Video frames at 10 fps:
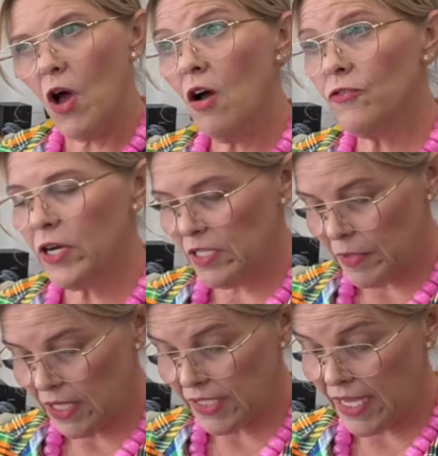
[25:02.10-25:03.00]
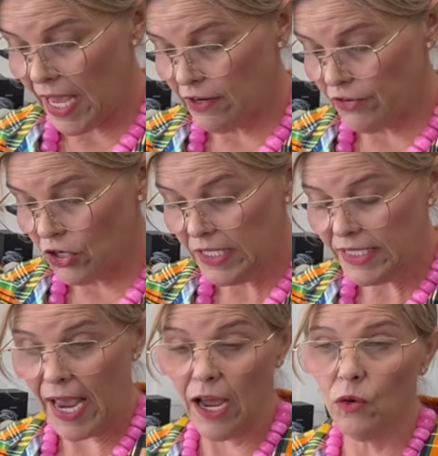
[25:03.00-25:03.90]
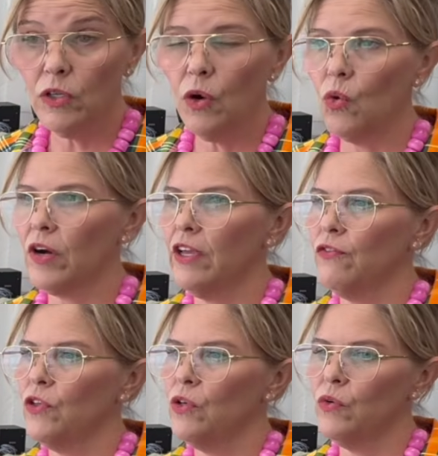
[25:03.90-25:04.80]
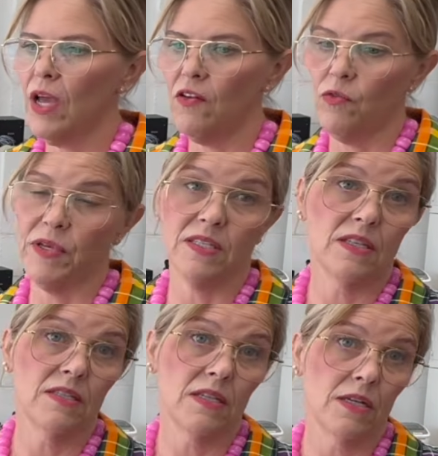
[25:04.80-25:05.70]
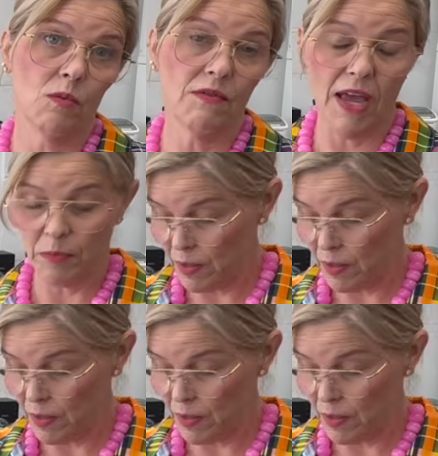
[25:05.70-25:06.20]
offerings, because again, if you're in town or if you have a business here, we've had